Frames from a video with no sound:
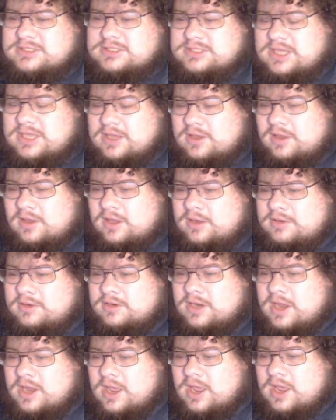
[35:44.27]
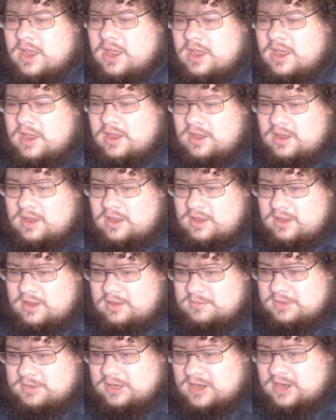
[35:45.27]
a sale, and
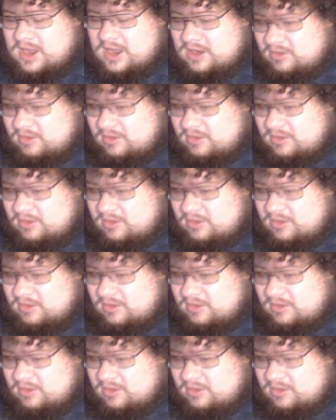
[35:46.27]
I mean, I